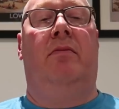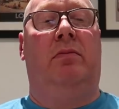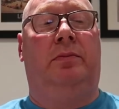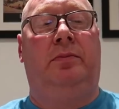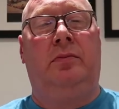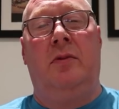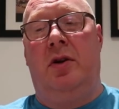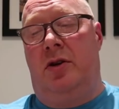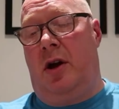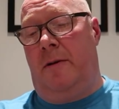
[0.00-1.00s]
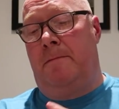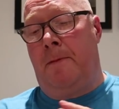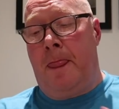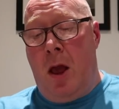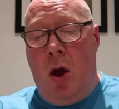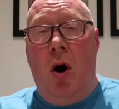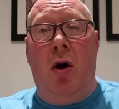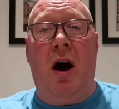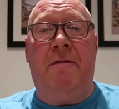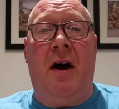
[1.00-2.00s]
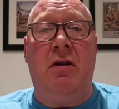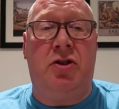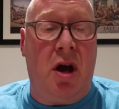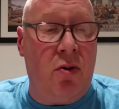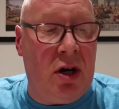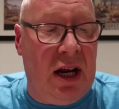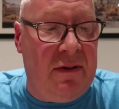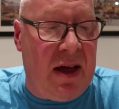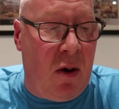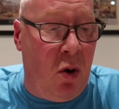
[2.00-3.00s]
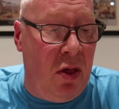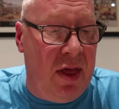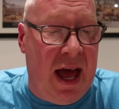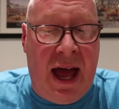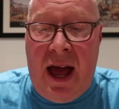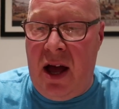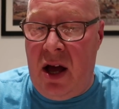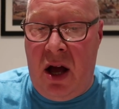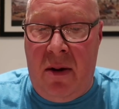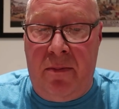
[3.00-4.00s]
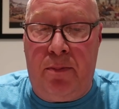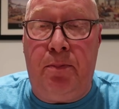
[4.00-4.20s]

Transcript: Hmm. So, all right, folks, I'm going to leave that one there.